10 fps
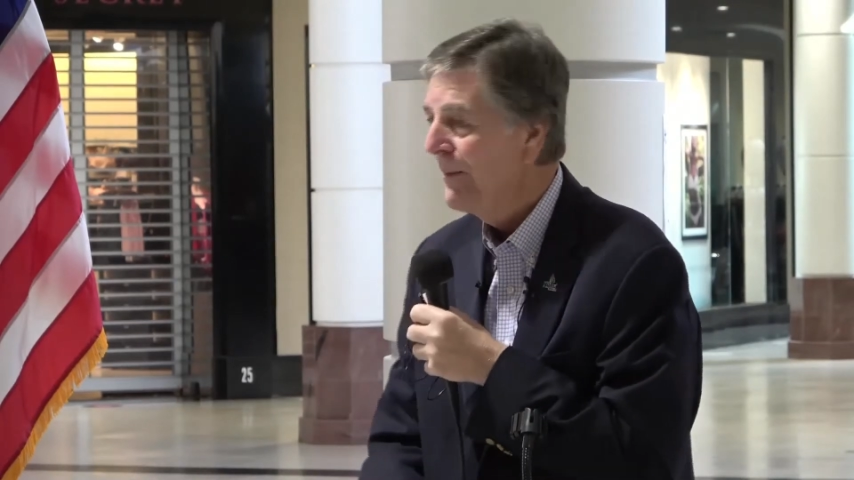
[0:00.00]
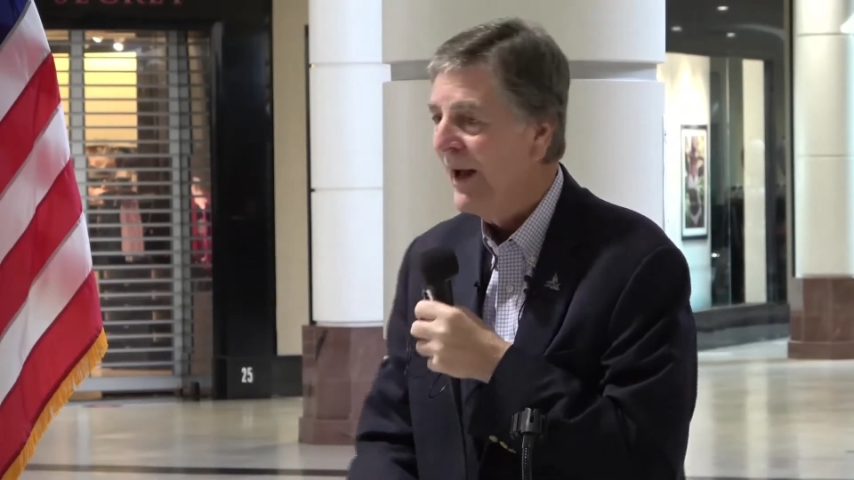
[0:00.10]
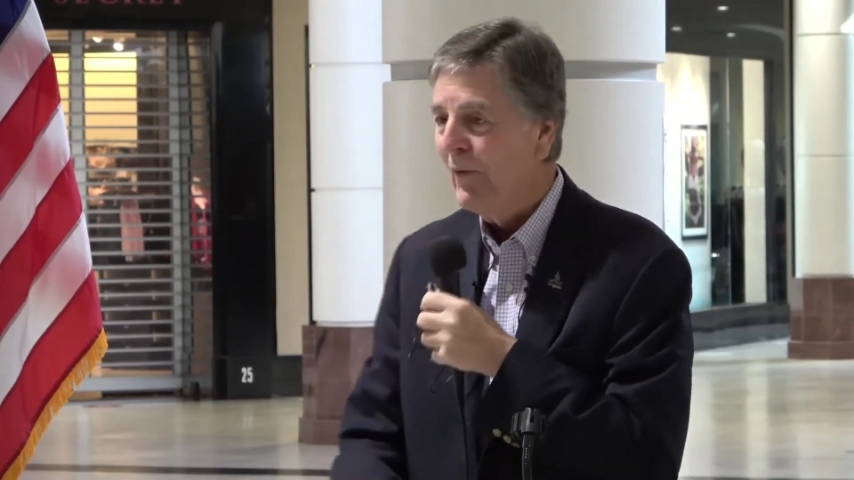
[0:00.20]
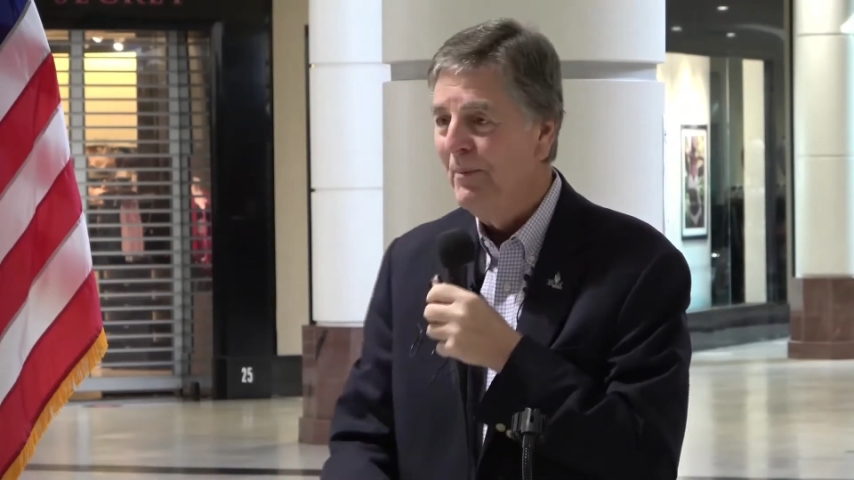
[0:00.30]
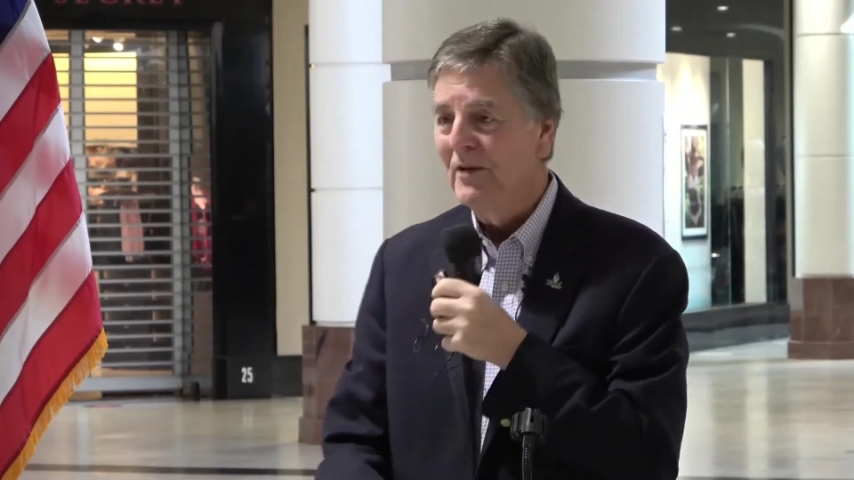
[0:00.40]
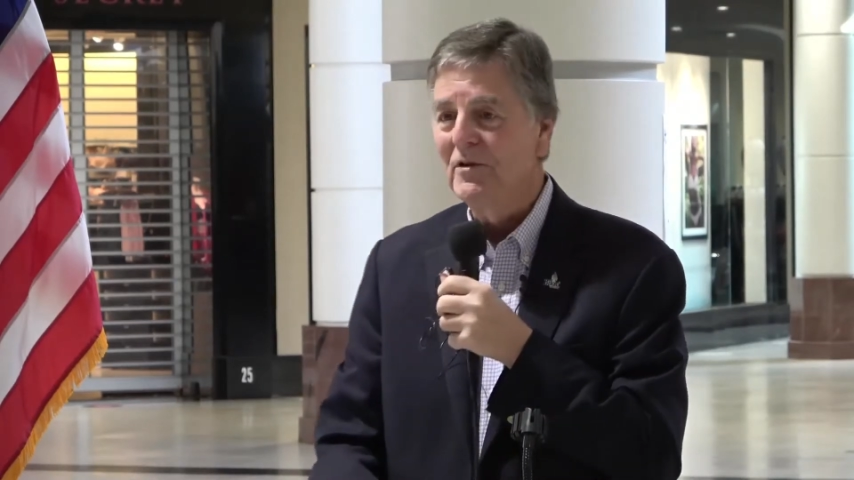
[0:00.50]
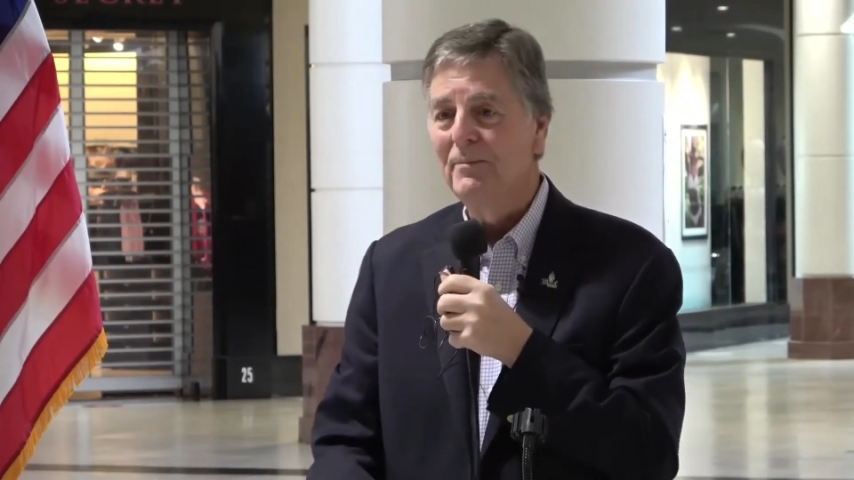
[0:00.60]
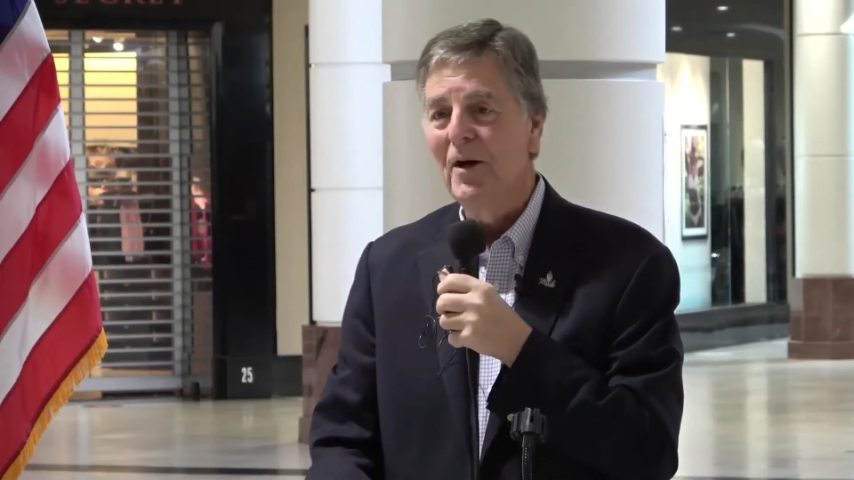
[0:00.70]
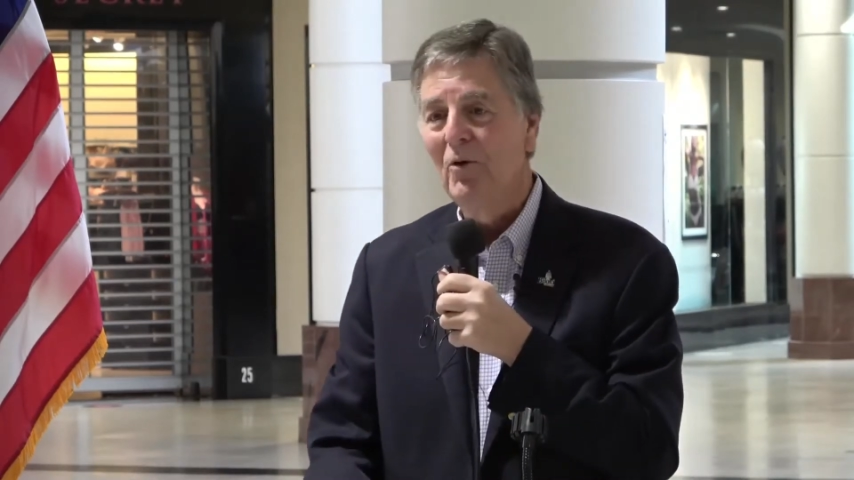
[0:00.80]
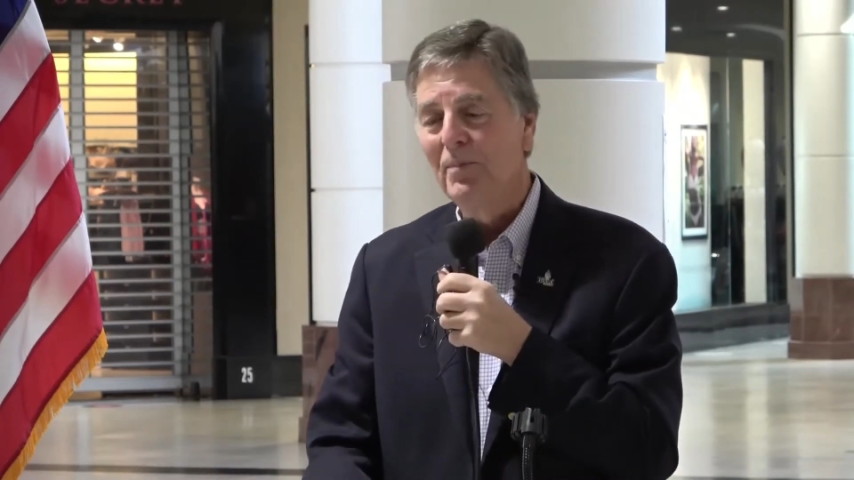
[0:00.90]
like we missed the
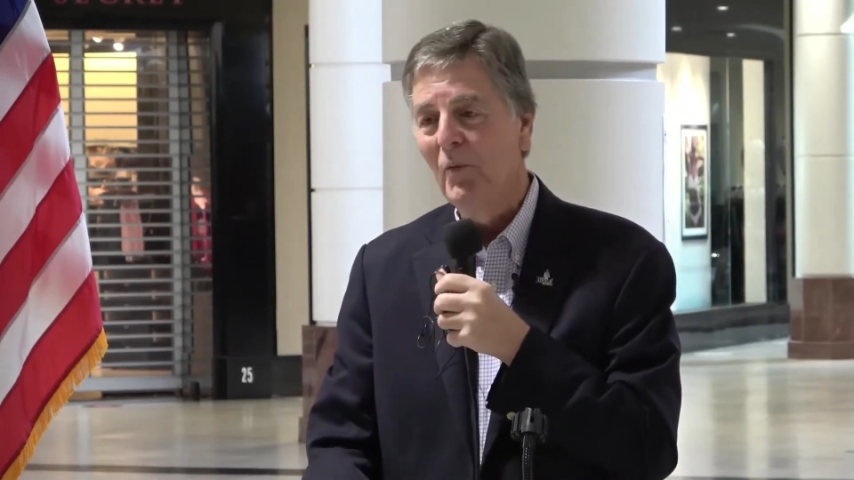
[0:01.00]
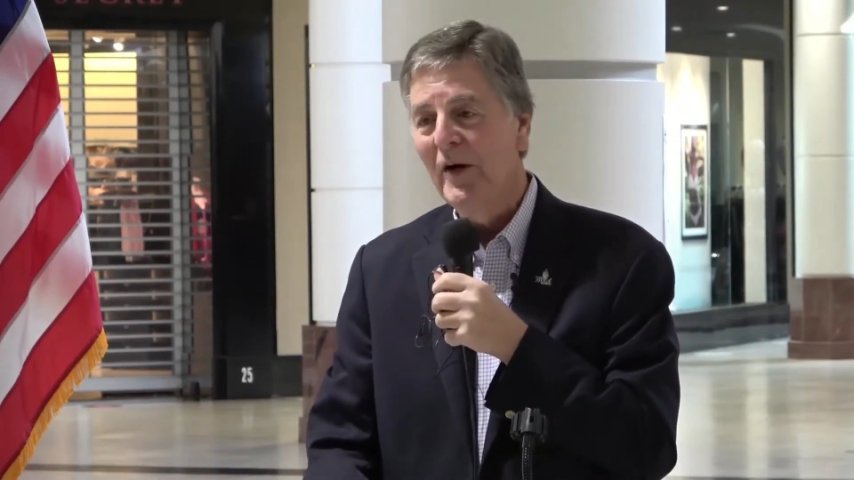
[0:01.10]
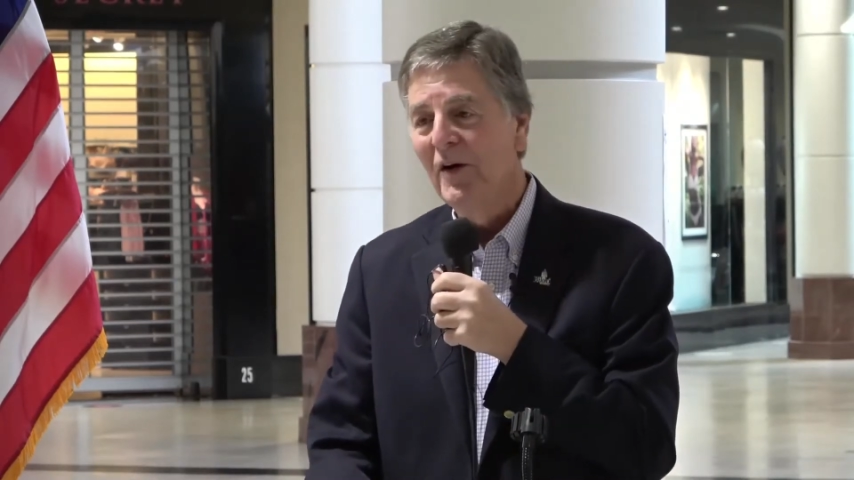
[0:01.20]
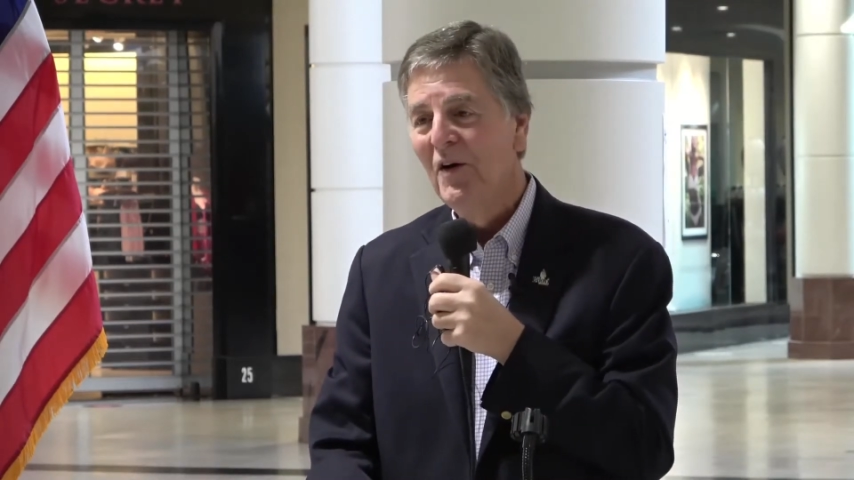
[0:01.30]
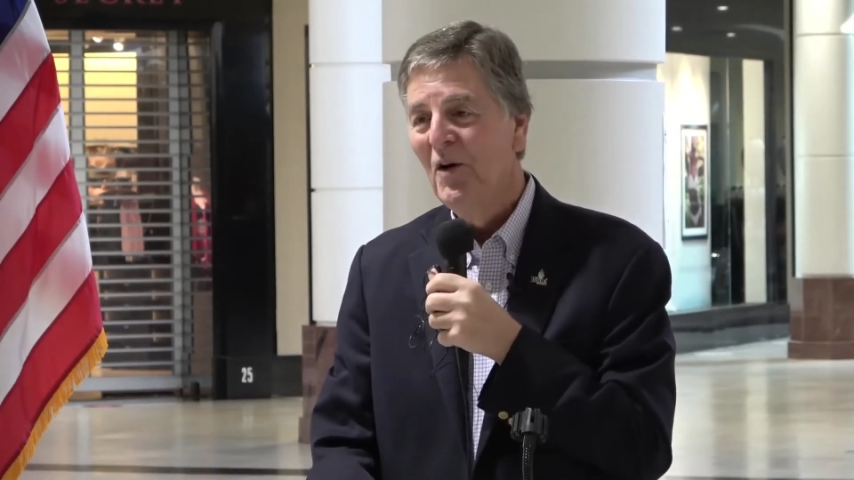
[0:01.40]
boat, but we